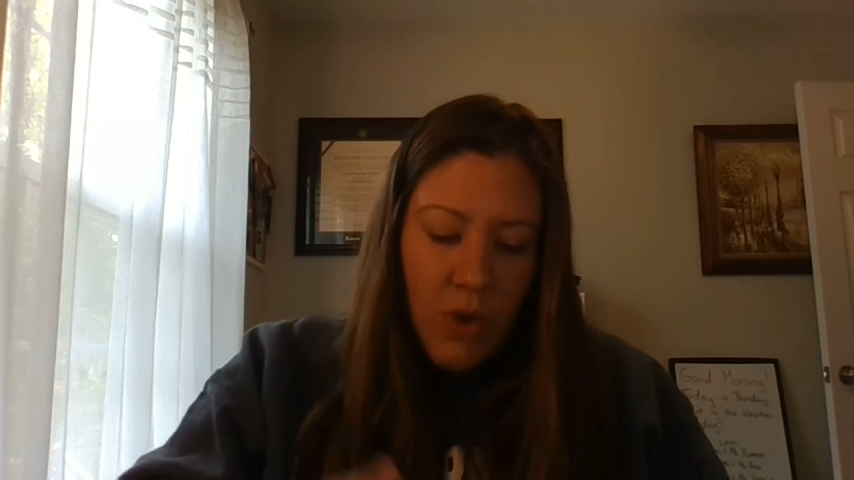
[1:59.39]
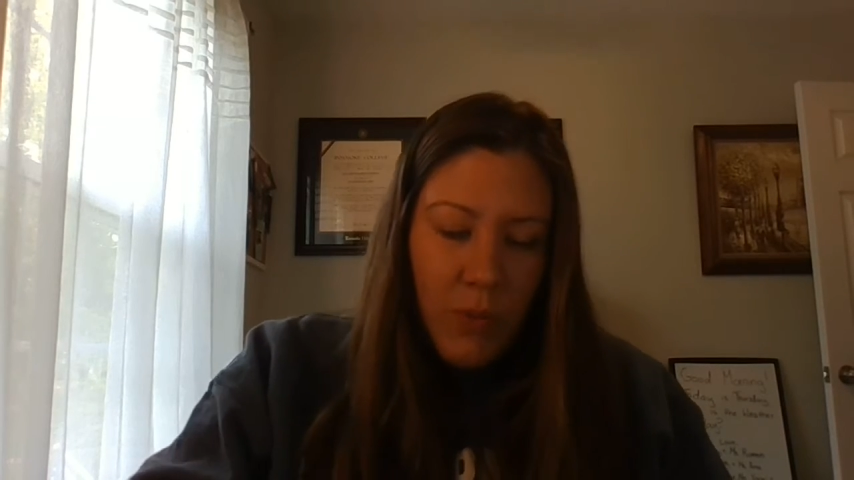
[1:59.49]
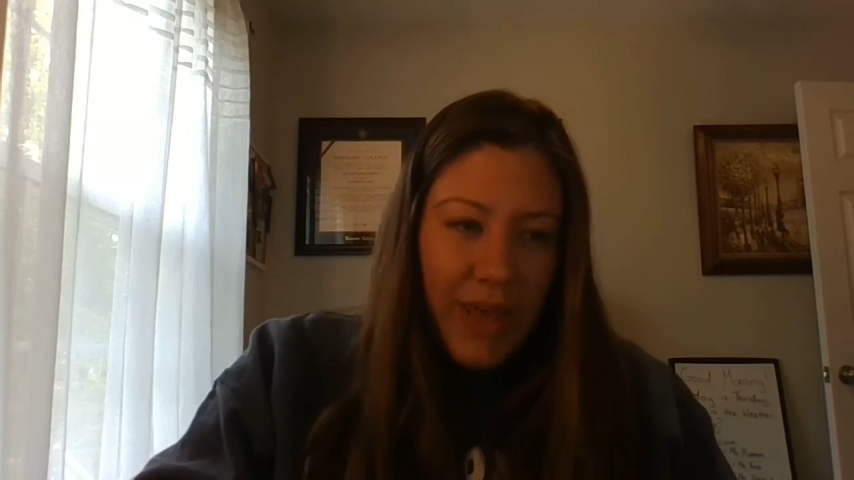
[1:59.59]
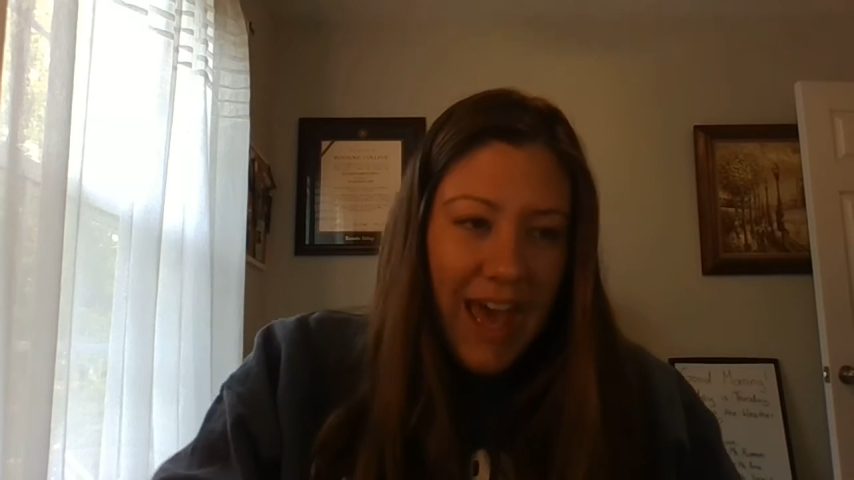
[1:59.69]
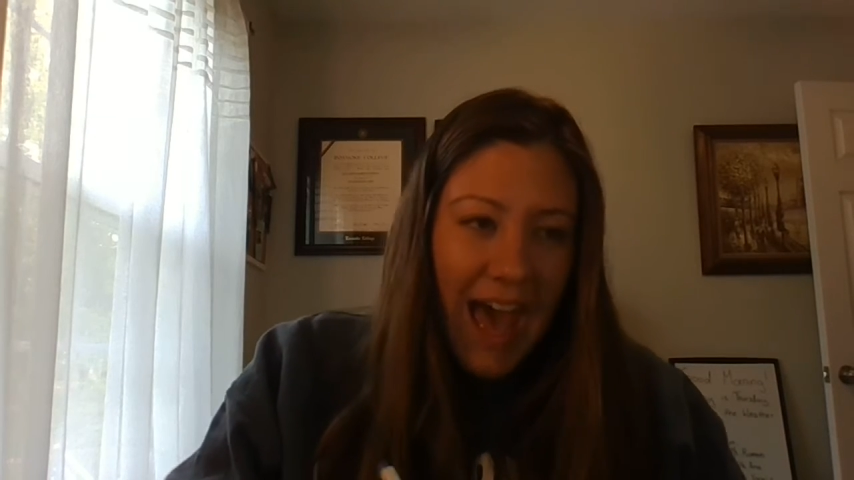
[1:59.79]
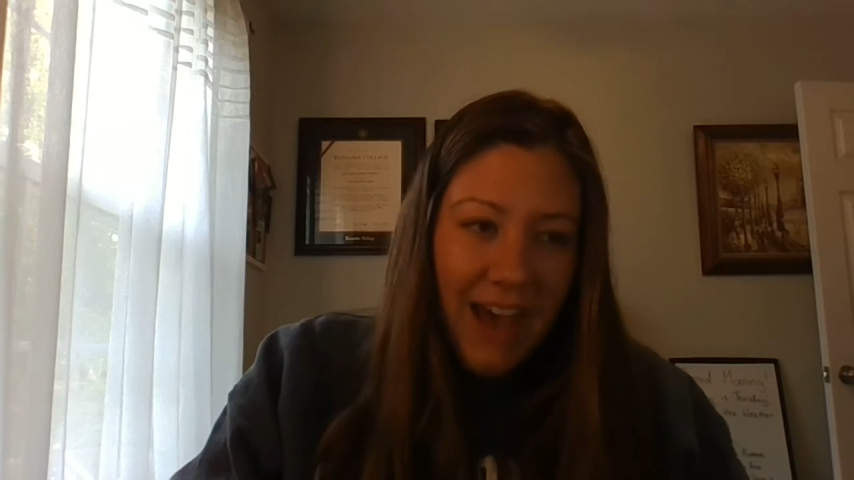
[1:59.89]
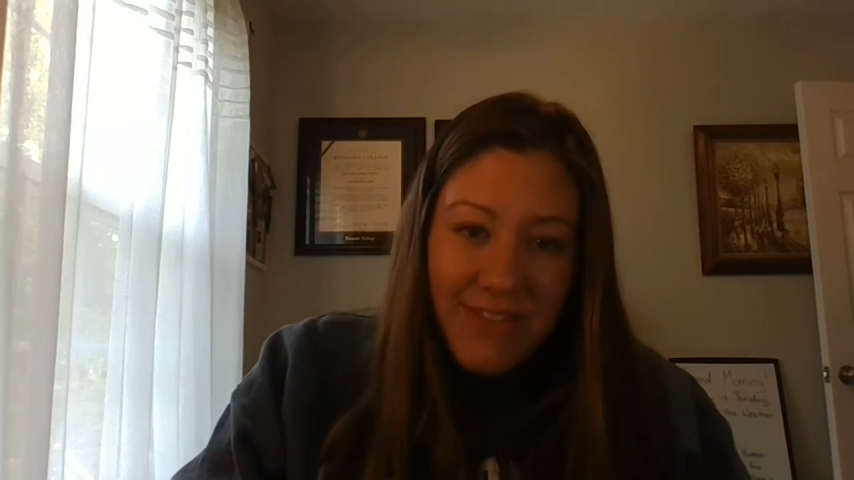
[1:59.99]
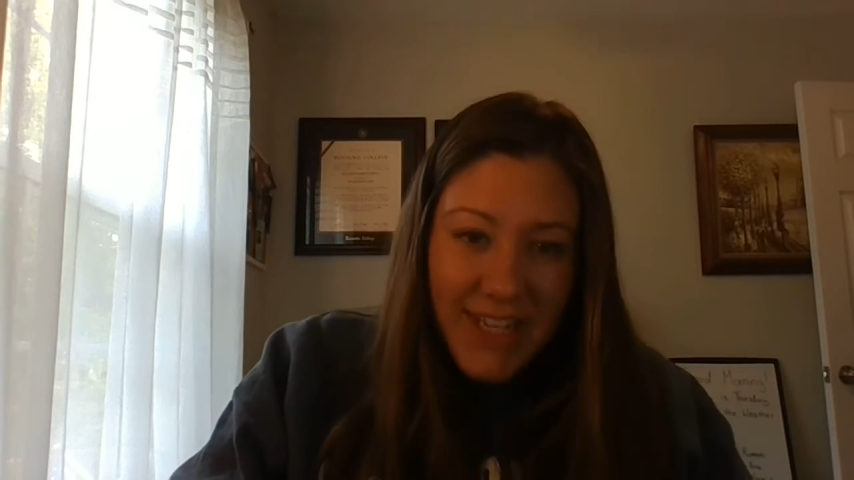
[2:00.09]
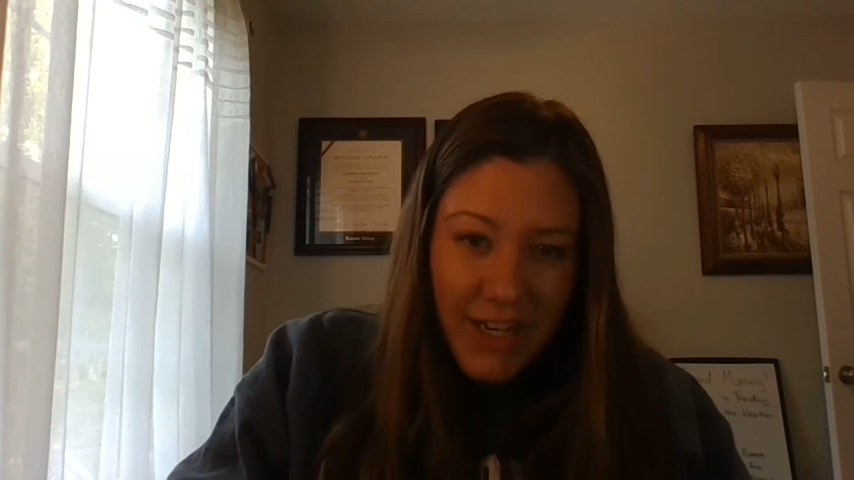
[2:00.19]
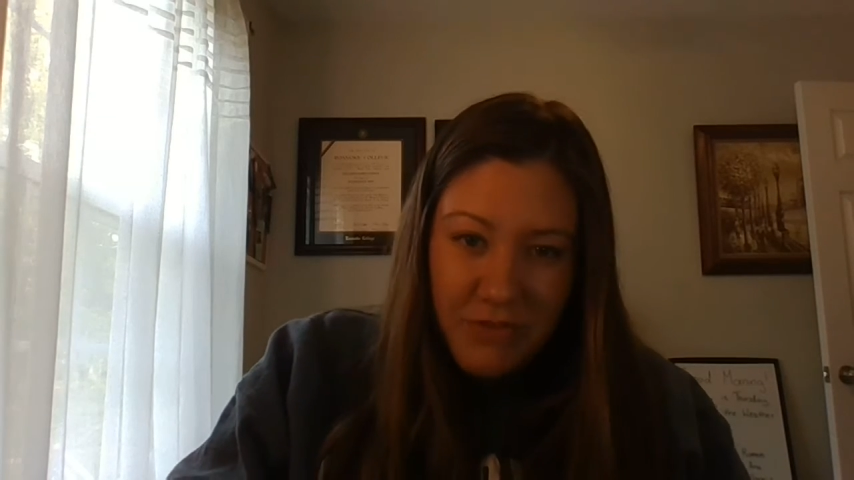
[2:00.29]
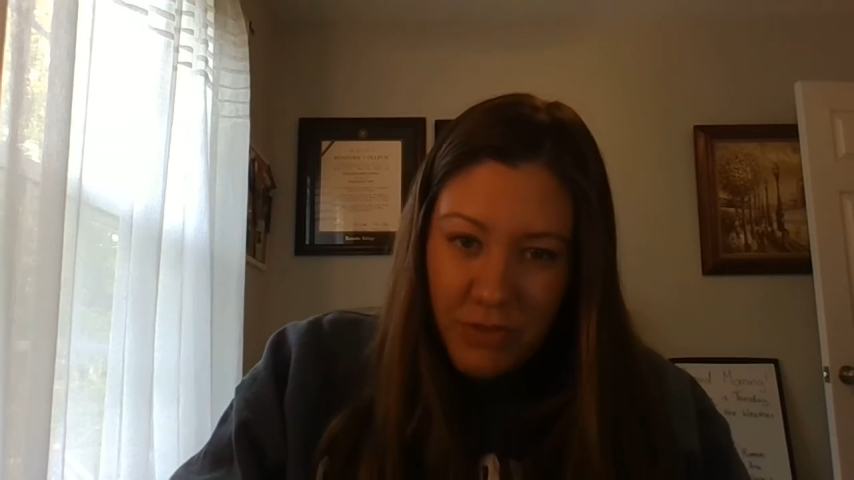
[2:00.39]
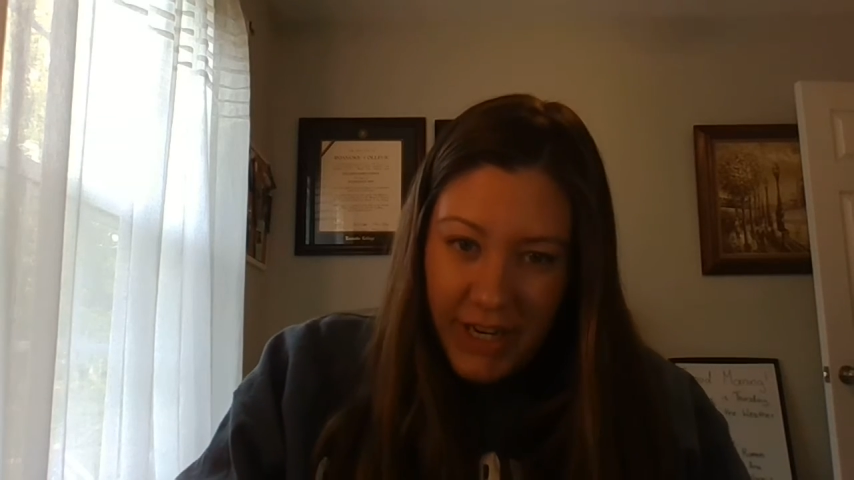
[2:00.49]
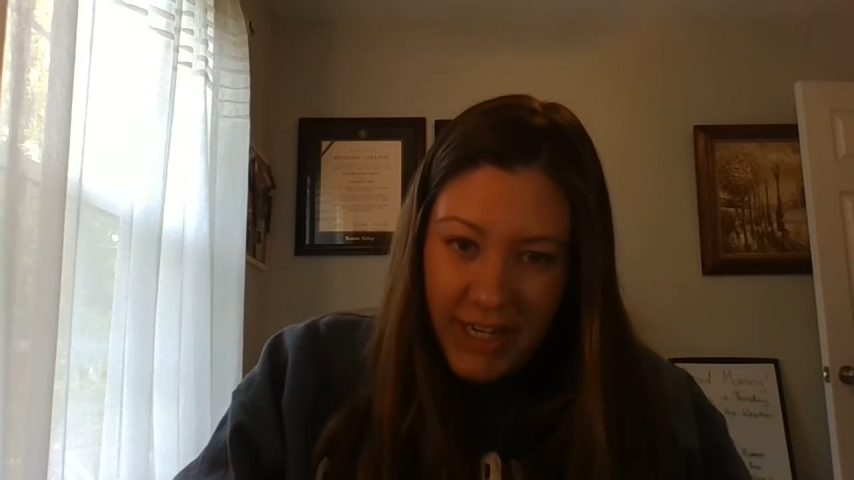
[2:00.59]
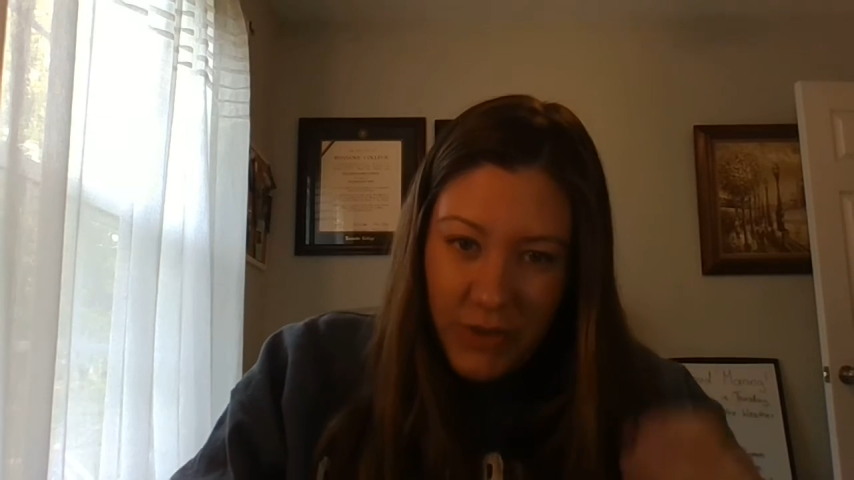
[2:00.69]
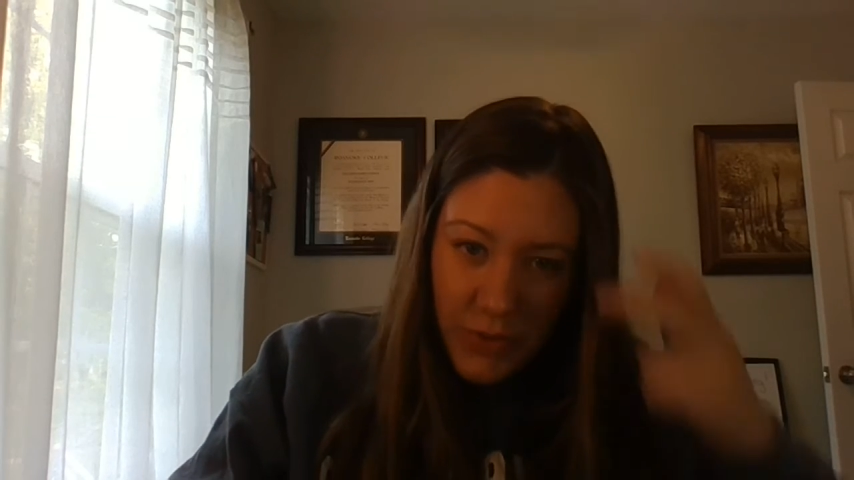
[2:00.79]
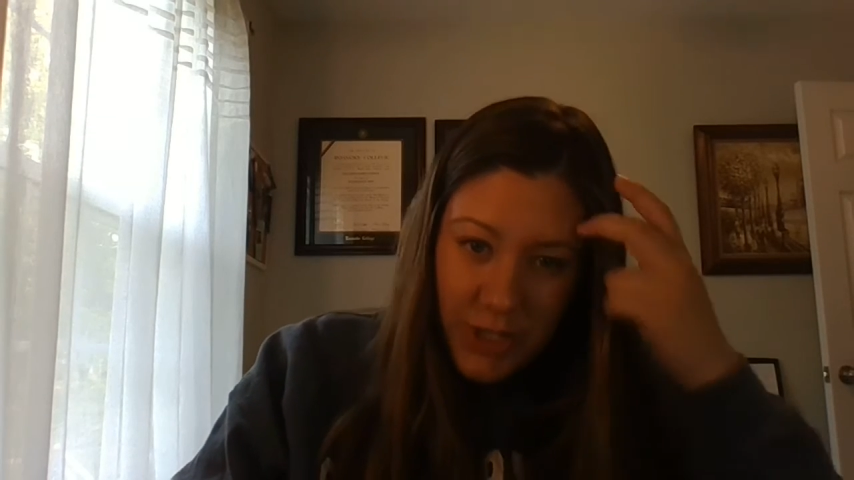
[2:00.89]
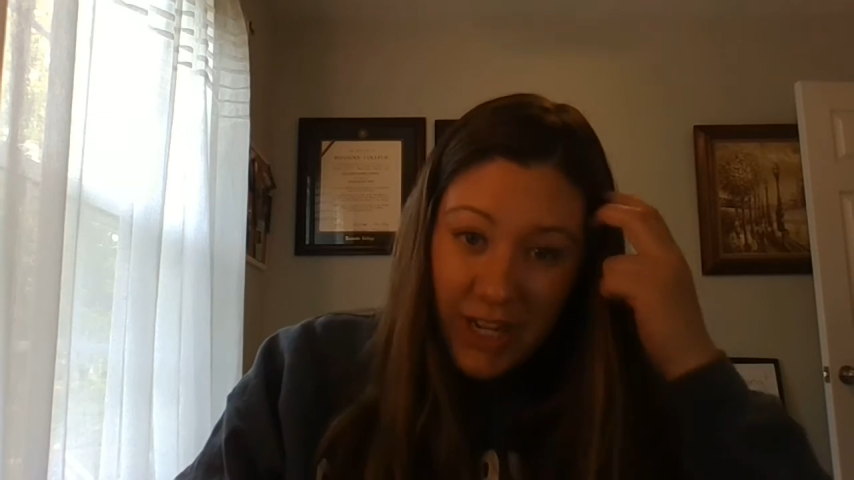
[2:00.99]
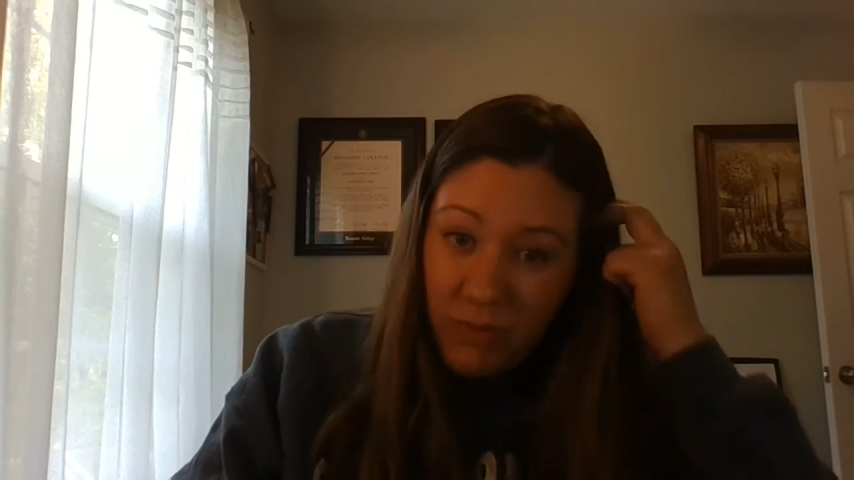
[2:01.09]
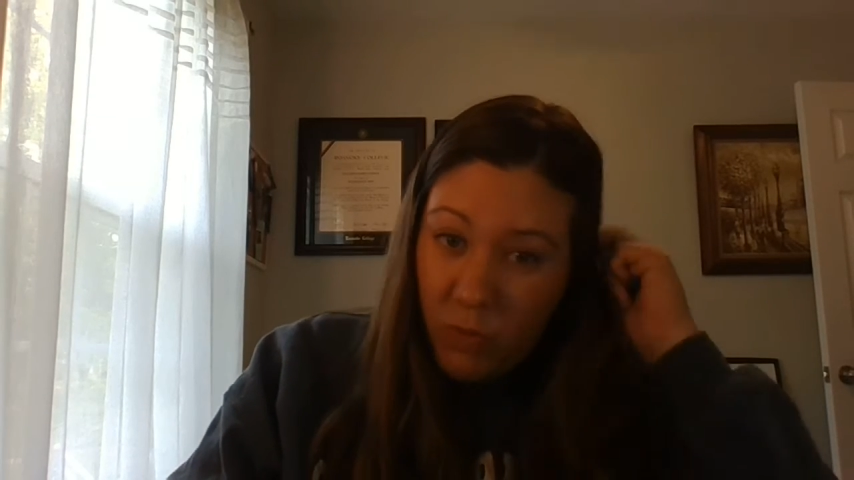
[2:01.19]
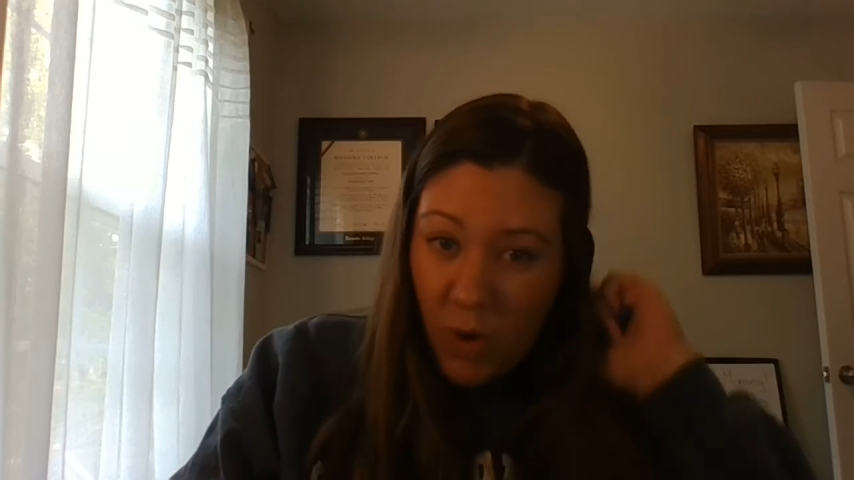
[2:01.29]
We have to have rain in order to
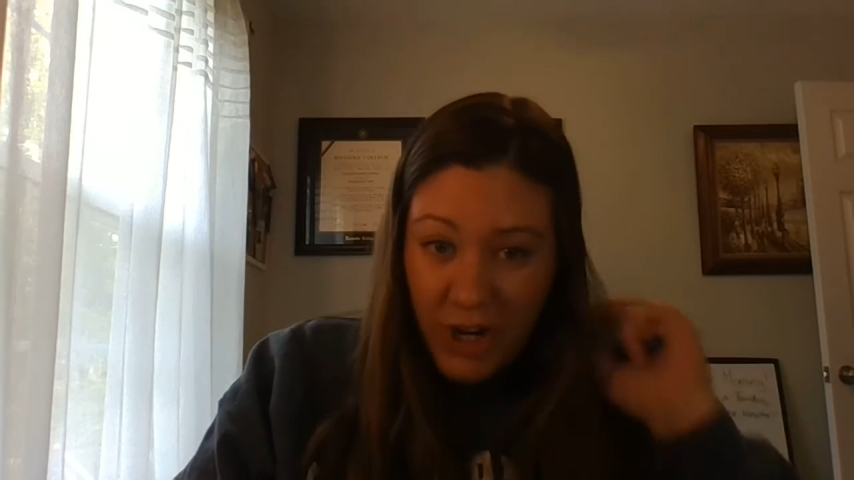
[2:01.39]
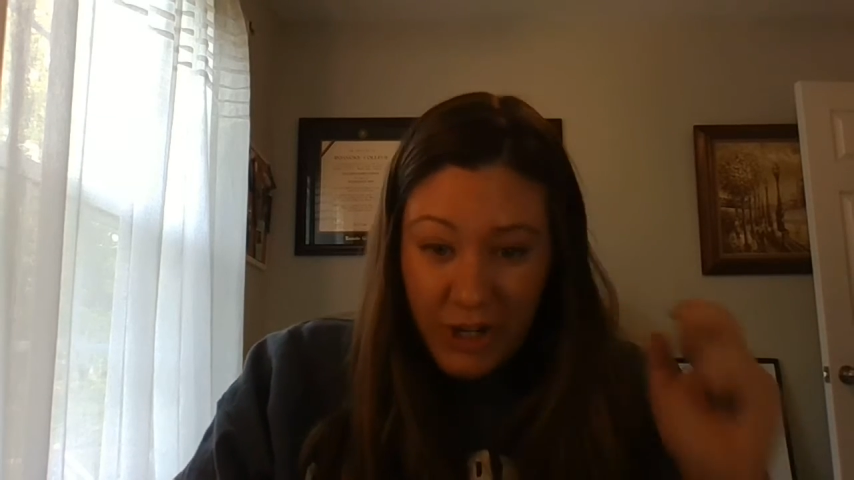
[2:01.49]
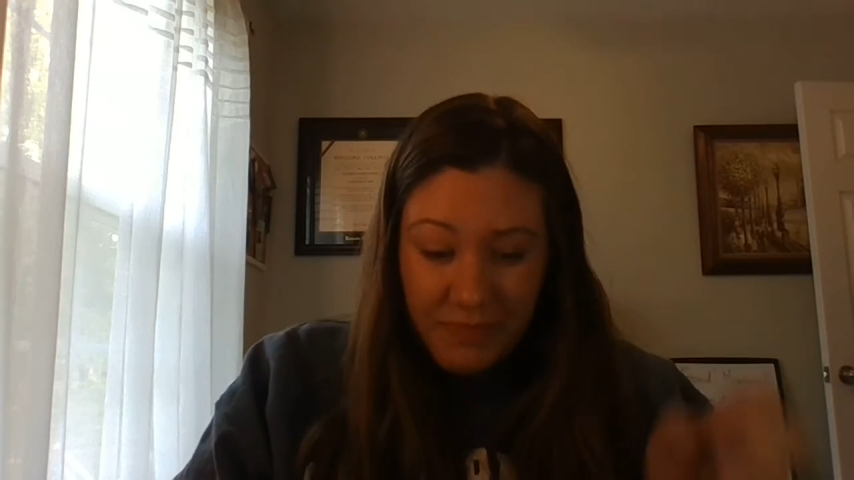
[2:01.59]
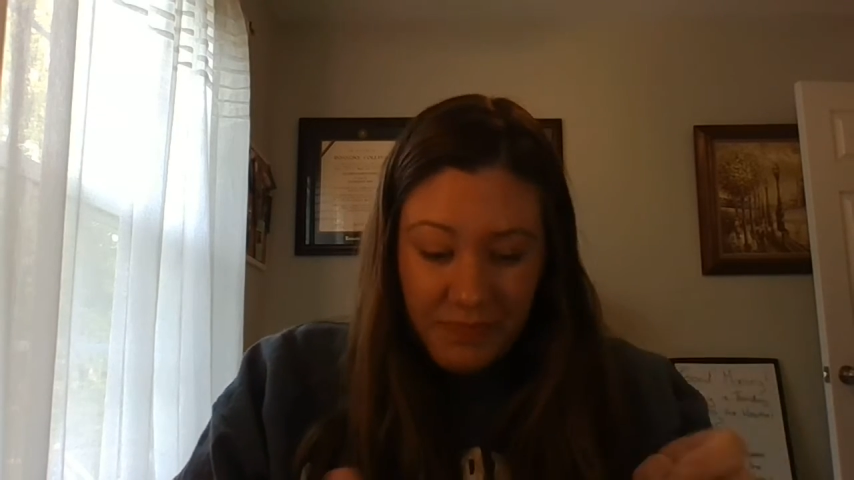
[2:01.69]
have water.